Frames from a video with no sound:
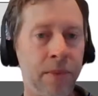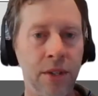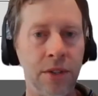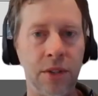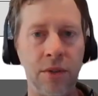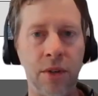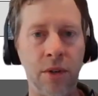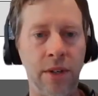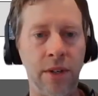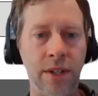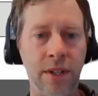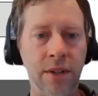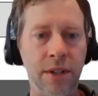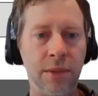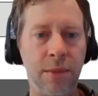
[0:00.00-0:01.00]
So go
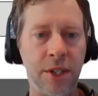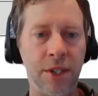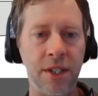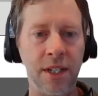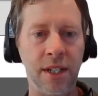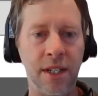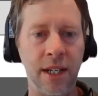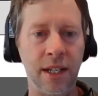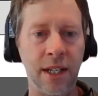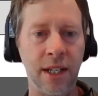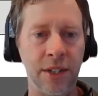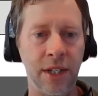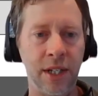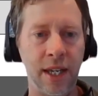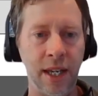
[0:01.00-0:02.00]
into as much detail
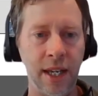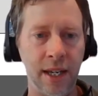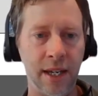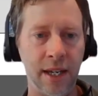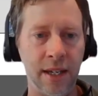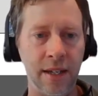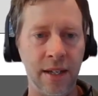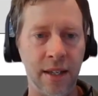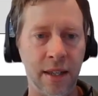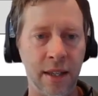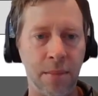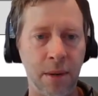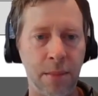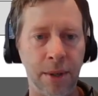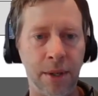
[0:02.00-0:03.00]
as you can in the
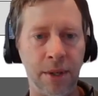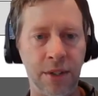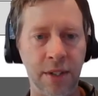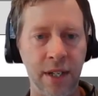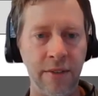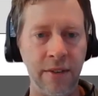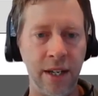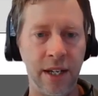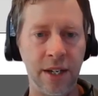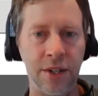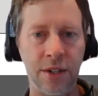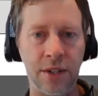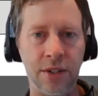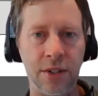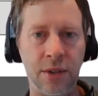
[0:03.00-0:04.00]
proposed
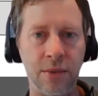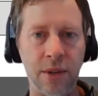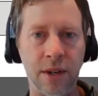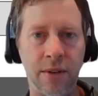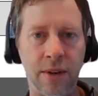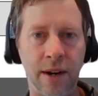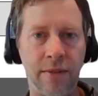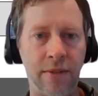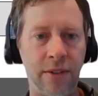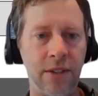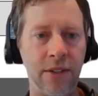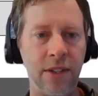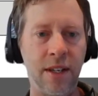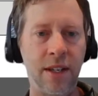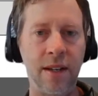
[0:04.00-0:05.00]
deviations. You want to
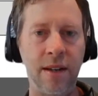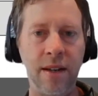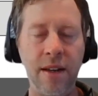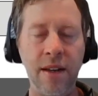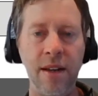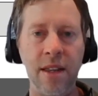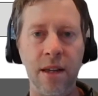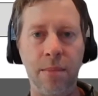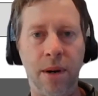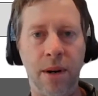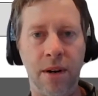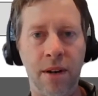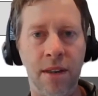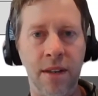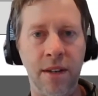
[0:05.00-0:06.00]
reference the
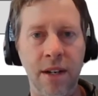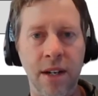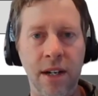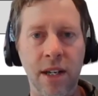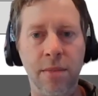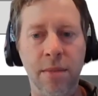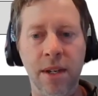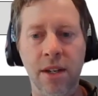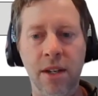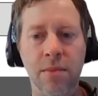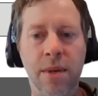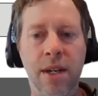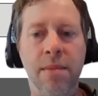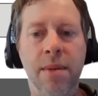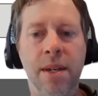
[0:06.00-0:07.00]
part of the document you
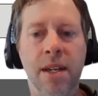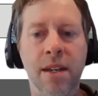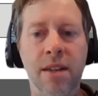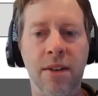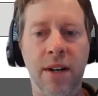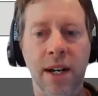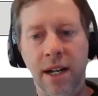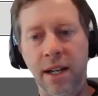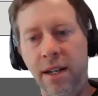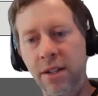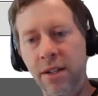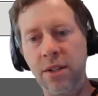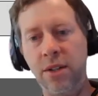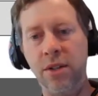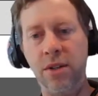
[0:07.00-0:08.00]
may be either adding
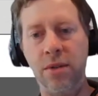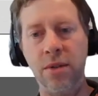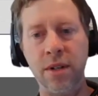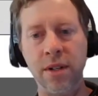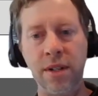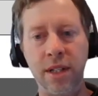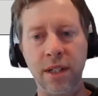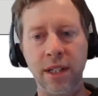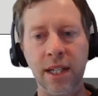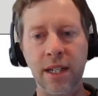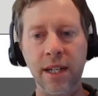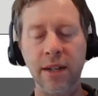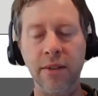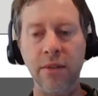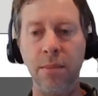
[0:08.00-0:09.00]
to or
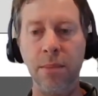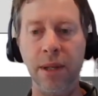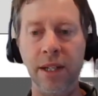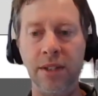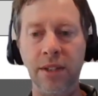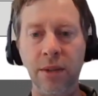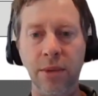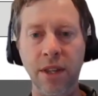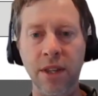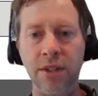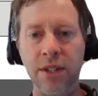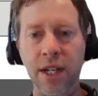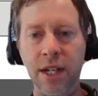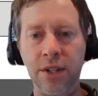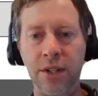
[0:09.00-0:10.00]
deleting and replacing with a
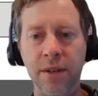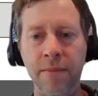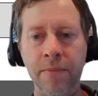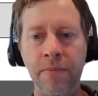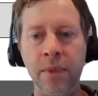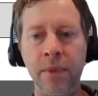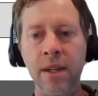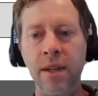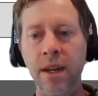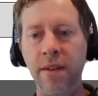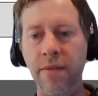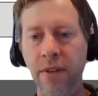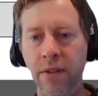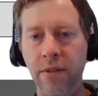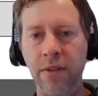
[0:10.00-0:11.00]
section.
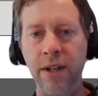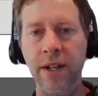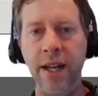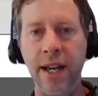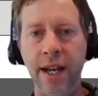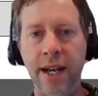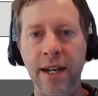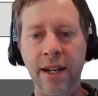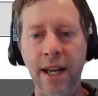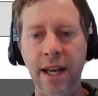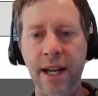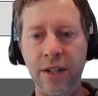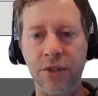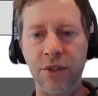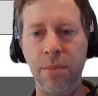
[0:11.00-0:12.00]
And feel free to add
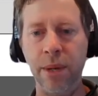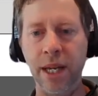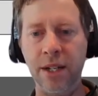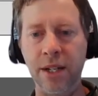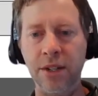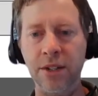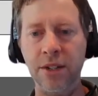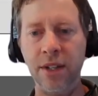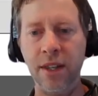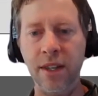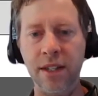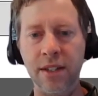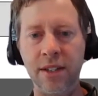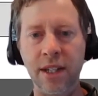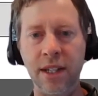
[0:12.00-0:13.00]
extra pages to
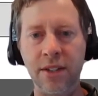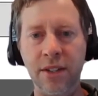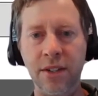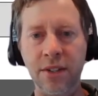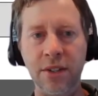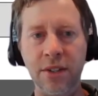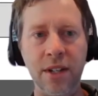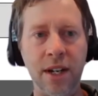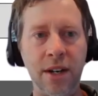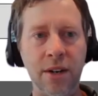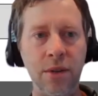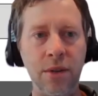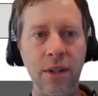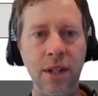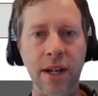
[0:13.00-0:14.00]
this, as there's not a
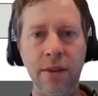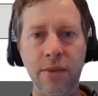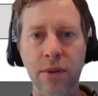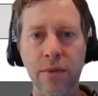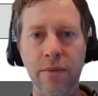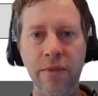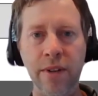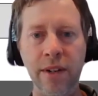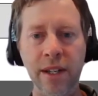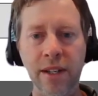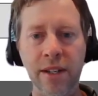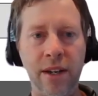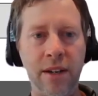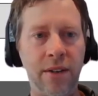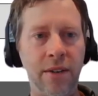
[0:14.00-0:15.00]
whole lot of room for
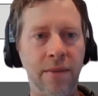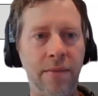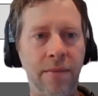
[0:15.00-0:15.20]
detail.